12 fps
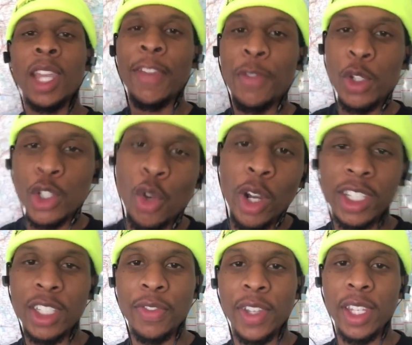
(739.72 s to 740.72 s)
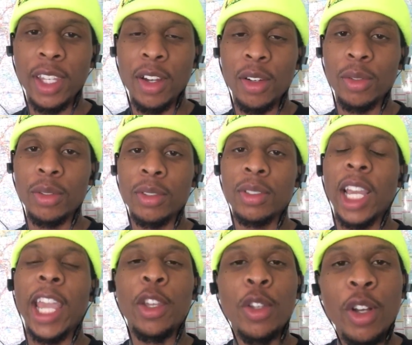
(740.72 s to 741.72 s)
If you enjoyed this video
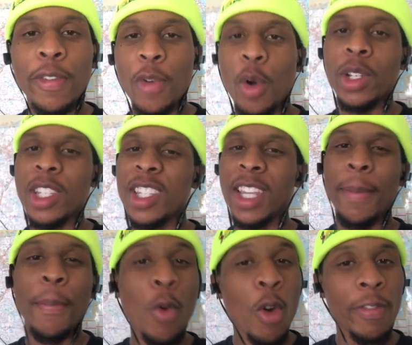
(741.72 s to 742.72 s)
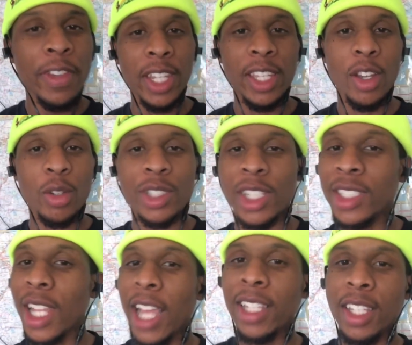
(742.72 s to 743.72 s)
and you look forward to seeing more videos
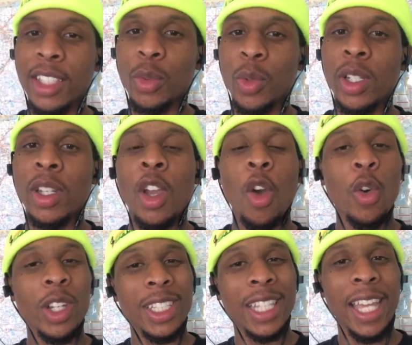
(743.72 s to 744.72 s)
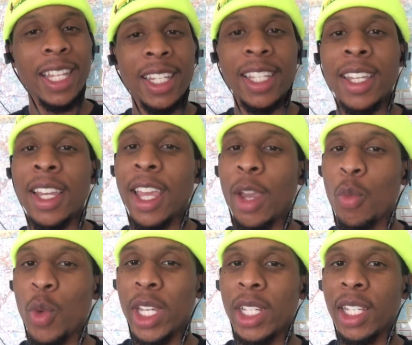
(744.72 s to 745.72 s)
just like this one on a daily
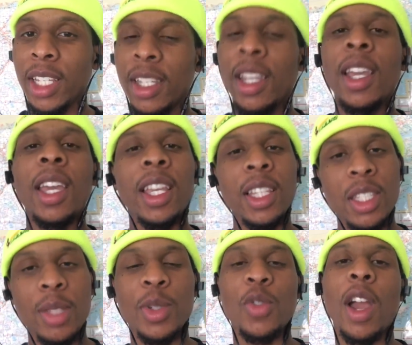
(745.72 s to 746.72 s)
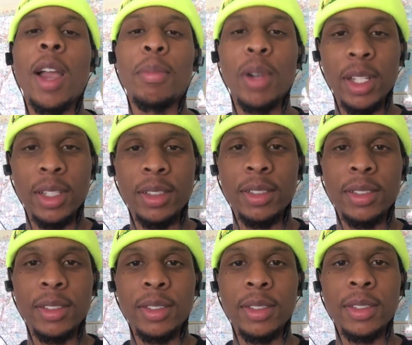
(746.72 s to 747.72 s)
and weekly, hit the subscribe button.
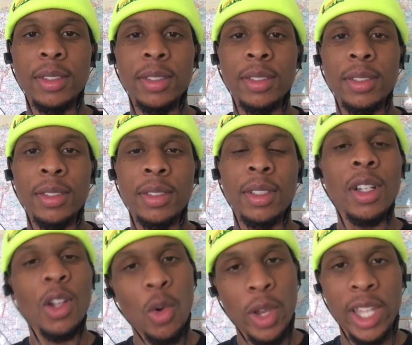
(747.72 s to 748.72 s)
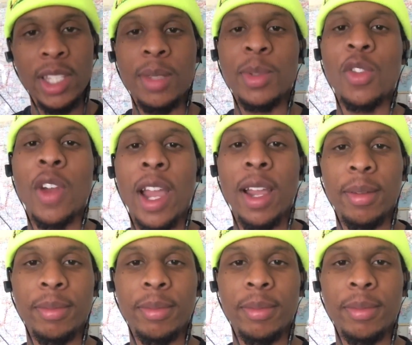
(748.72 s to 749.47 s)
Go ahead and subscribe.